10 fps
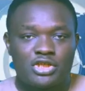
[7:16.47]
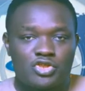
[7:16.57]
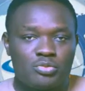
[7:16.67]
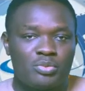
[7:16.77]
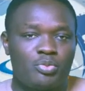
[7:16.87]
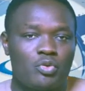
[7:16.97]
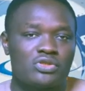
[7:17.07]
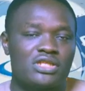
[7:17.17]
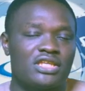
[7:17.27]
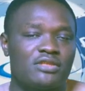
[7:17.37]
to be
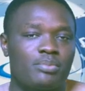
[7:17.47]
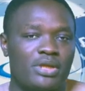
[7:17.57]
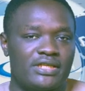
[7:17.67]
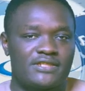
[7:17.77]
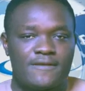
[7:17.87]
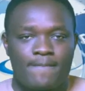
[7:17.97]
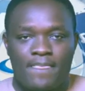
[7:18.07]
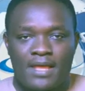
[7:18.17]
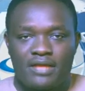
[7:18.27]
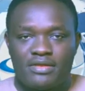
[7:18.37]
put in place.
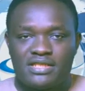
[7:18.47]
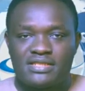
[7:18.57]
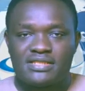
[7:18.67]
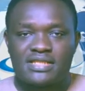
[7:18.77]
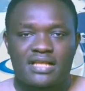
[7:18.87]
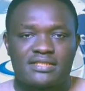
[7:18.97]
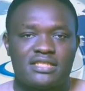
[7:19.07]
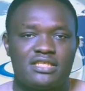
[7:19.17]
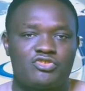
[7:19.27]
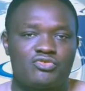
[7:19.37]
And this is as
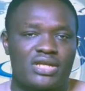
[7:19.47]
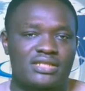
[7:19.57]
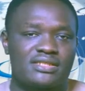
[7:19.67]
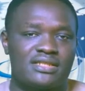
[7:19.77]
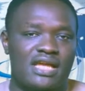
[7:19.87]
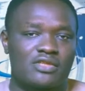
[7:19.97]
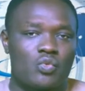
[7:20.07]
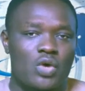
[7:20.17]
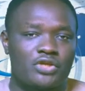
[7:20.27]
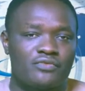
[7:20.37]
he stressed that
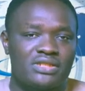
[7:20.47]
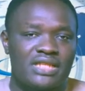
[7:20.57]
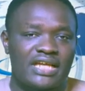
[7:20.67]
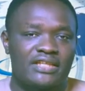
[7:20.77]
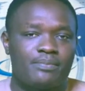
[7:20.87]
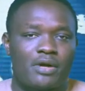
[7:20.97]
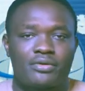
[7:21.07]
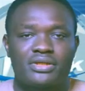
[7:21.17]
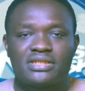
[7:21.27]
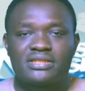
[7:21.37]
one of the nine
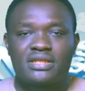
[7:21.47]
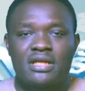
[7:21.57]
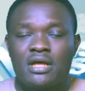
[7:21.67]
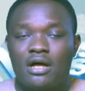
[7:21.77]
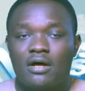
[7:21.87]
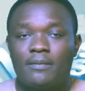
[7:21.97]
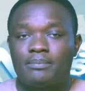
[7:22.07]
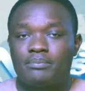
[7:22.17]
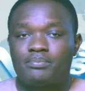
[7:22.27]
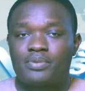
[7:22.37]
priorities,
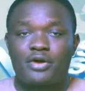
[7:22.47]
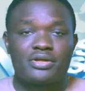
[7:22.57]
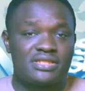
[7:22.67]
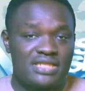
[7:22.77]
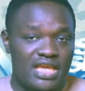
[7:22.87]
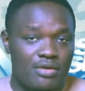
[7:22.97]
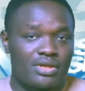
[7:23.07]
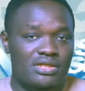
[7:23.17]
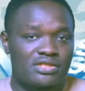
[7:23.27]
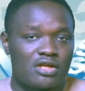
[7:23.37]
um, priority
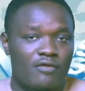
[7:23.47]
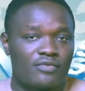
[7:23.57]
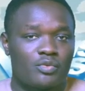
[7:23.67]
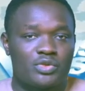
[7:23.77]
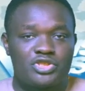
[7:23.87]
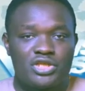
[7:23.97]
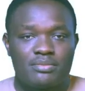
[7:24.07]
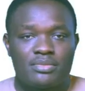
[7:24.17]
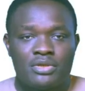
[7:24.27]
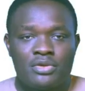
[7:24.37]
areas of the
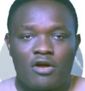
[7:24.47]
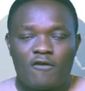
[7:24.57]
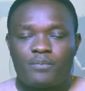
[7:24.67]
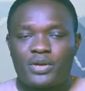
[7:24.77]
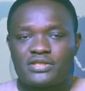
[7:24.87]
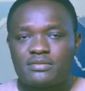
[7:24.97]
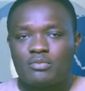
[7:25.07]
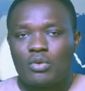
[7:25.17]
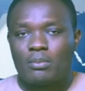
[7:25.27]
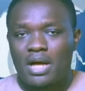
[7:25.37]
regime of
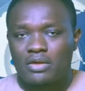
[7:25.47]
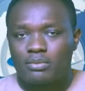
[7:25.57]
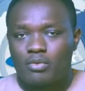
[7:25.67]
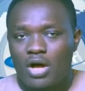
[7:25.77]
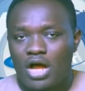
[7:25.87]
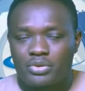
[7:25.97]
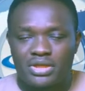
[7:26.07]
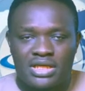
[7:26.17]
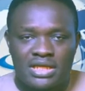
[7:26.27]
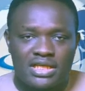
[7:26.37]
President Muhammadu
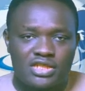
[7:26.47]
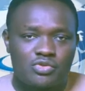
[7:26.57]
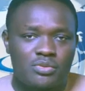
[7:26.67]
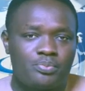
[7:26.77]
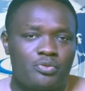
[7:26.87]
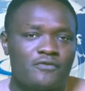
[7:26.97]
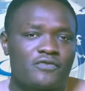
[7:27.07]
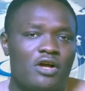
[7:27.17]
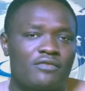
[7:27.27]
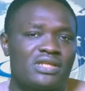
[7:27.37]
Buhari is to
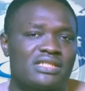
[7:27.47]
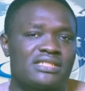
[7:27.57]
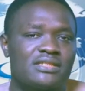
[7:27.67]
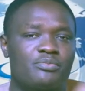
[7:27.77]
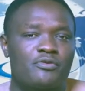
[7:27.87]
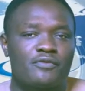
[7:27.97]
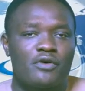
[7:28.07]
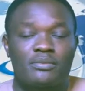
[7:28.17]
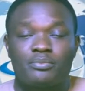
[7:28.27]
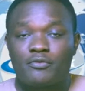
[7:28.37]
improve governance and, pro
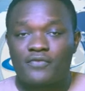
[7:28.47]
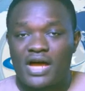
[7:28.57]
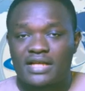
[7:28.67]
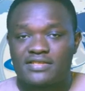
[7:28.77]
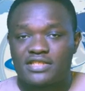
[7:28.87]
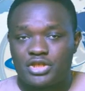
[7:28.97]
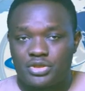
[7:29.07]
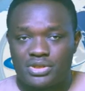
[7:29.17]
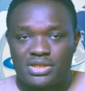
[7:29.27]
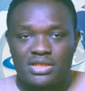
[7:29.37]
and provide
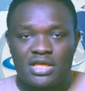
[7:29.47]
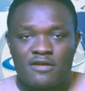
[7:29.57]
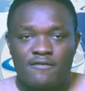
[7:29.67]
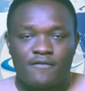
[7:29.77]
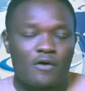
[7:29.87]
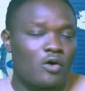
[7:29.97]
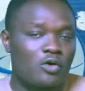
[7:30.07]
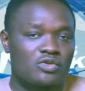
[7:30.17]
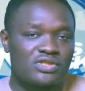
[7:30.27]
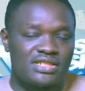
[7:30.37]
security for
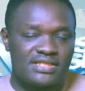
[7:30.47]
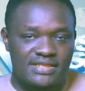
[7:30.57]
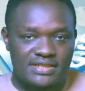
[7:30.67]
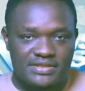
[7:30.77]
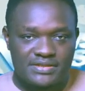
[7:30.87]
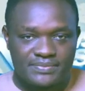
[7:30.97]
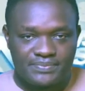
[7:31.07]
all citizens.